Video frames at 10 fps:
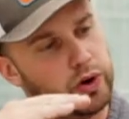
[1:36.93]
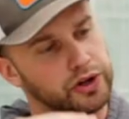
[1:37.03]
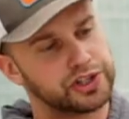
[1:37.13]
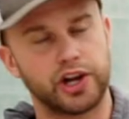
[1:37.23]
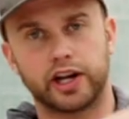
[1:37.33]
will
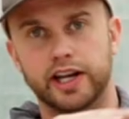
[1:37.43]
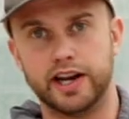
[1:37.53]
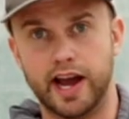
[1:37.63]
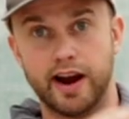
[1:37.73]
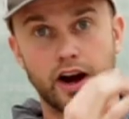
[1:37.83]
suck in
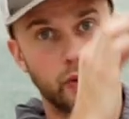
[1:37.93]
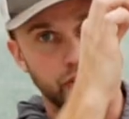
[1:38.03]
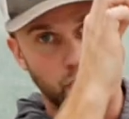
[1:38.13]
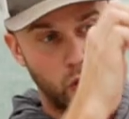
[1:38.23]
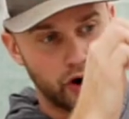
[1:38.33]
air when
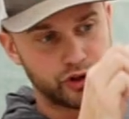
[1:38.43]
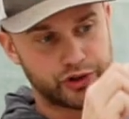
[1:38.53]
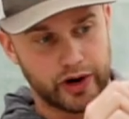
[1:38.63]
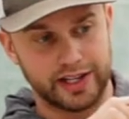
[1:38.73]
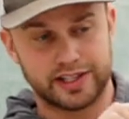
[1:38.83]
the water
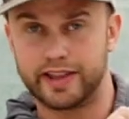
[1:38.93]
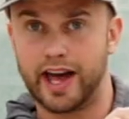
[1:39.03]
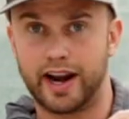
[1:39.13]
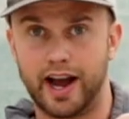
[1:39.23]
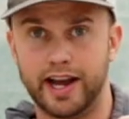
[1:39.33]
drains to
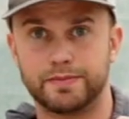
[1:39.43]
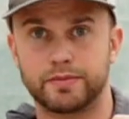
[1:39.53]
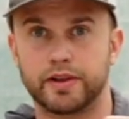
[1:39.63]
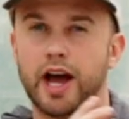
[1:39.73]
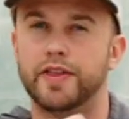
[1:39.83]
that height,
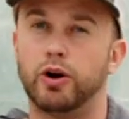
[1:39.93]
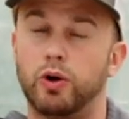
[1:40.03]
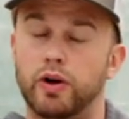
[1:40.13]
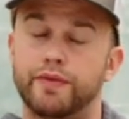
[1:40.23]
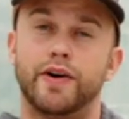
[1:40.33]
and
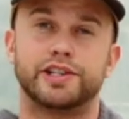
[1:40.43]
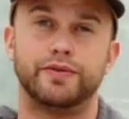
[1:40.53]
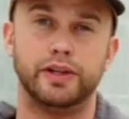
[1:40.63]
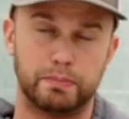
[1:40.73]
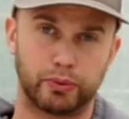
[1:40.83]
it'll
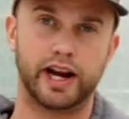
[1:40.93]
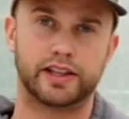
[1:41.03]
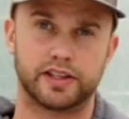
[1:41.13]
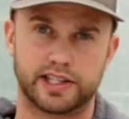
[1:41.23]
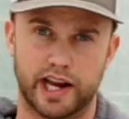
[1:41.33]
effectively break
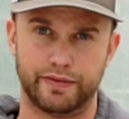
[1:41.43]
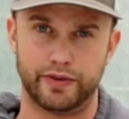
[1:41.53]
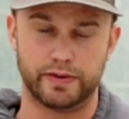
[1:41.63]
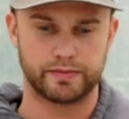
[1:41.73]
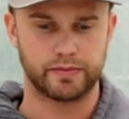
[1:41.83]
the siphon.